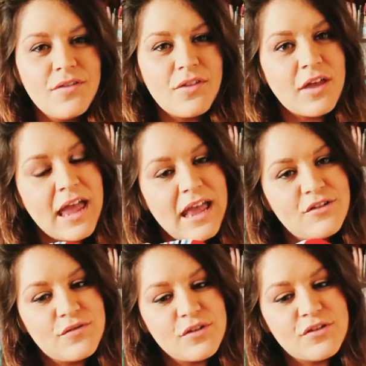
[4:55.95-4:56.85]
the edge
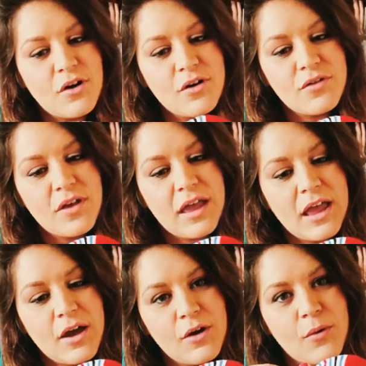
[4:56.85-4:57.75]
of the sock there
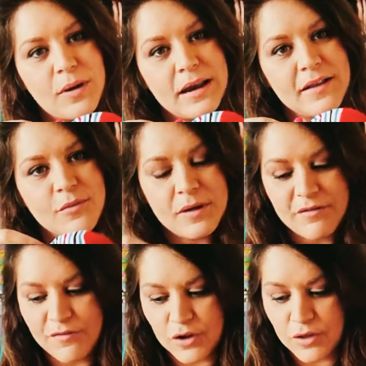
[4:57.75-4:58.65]
and go a little bit
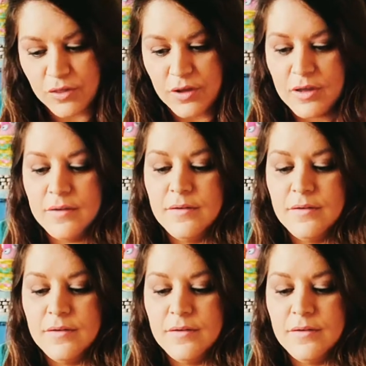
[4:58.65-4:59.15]
further.